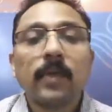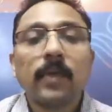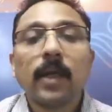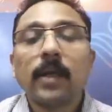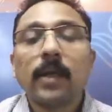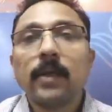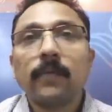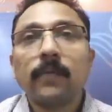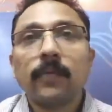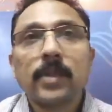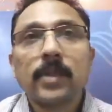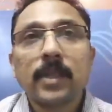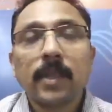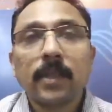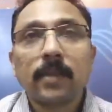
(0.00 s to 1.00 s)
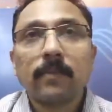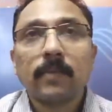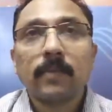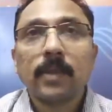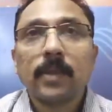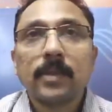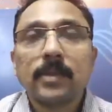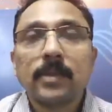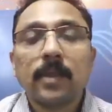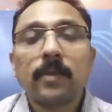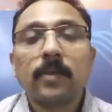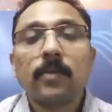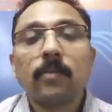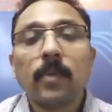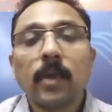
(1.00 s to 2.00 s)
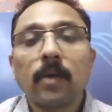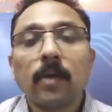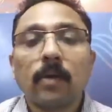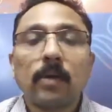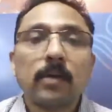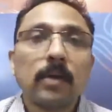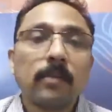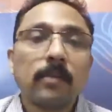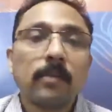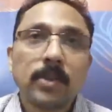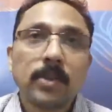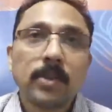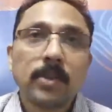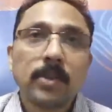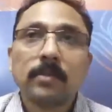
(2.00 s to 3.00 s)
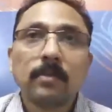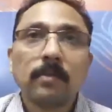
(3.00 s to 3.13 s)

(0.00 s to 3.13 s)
we can't differentiate whether it's a human or the machine.